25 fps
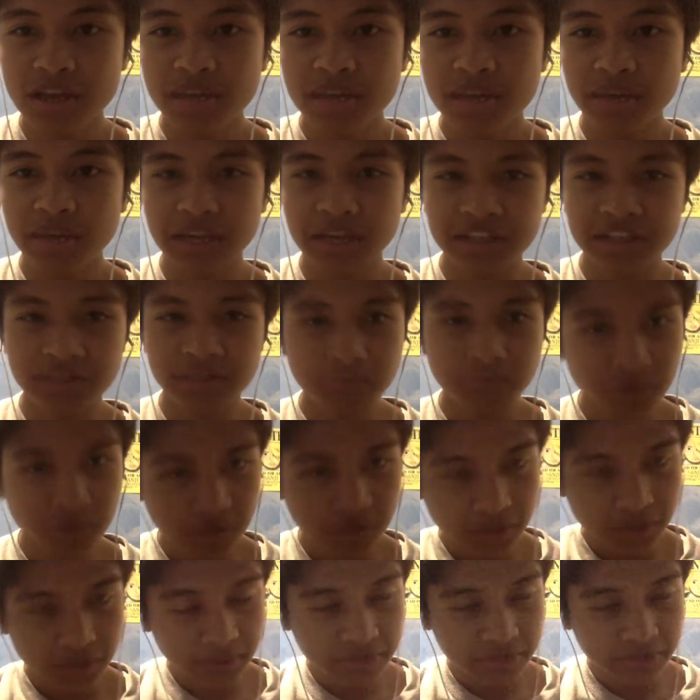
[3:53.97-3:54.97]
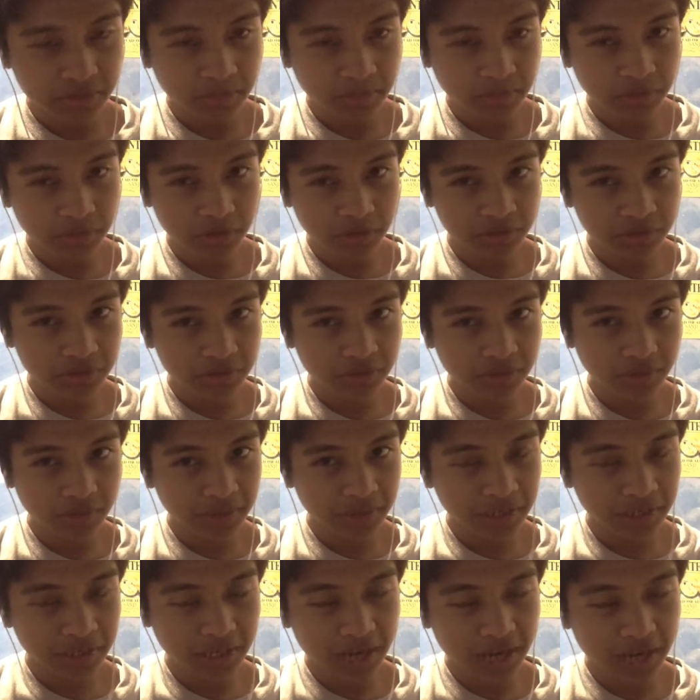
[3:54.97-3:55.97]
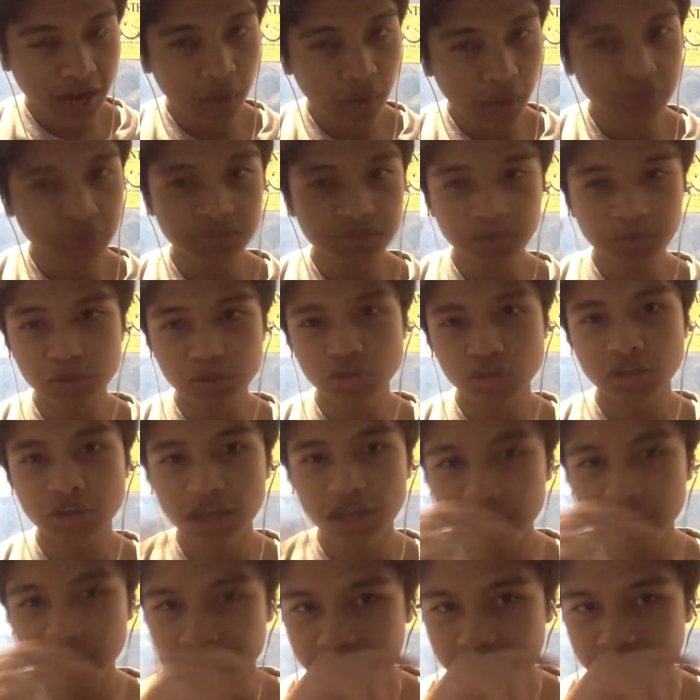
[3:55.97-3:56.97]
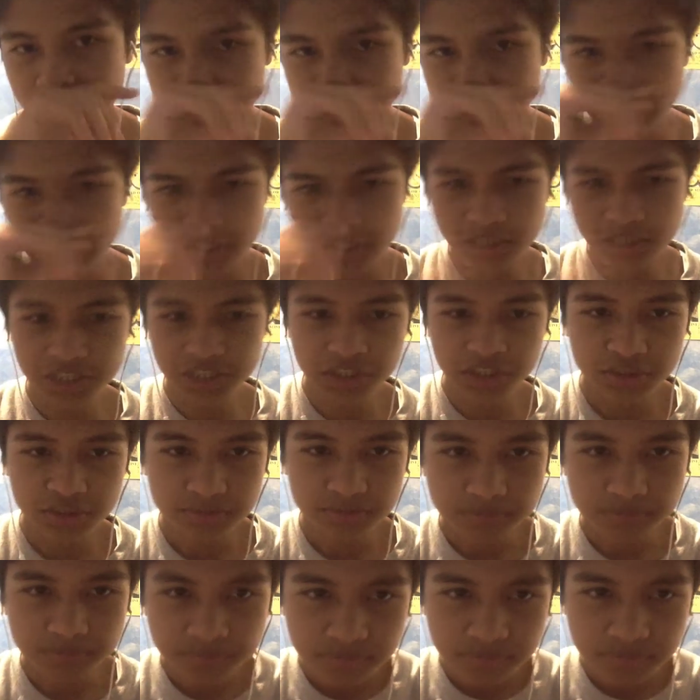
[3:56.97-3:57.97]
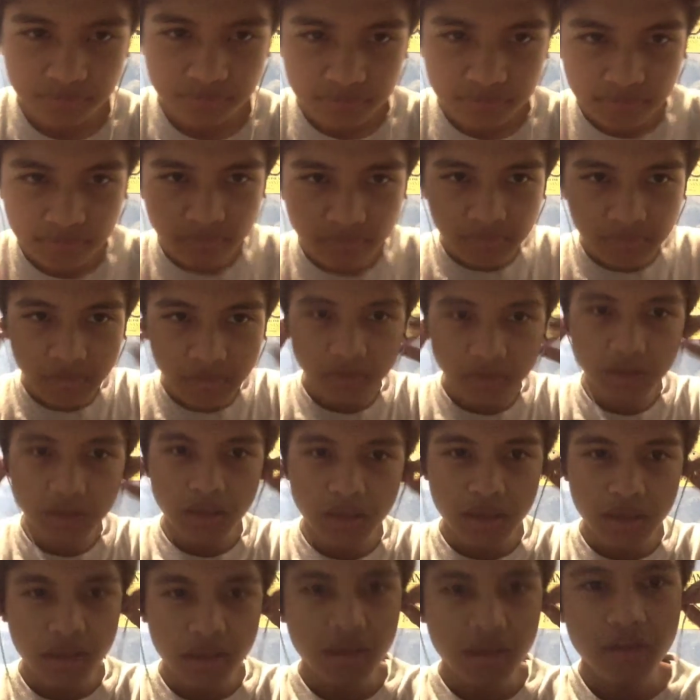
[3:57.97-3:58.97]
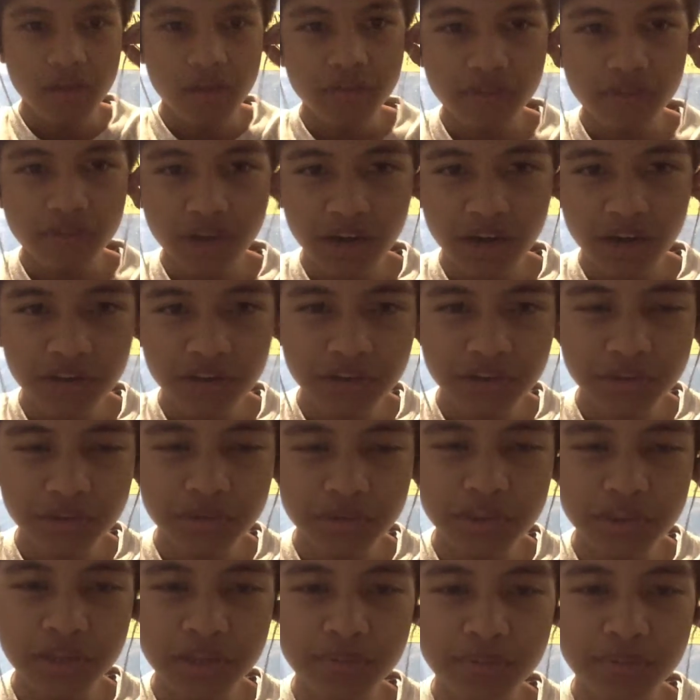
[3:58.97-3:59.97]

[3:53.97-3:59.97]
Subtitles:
But I was supposed to have English. For RA, we did a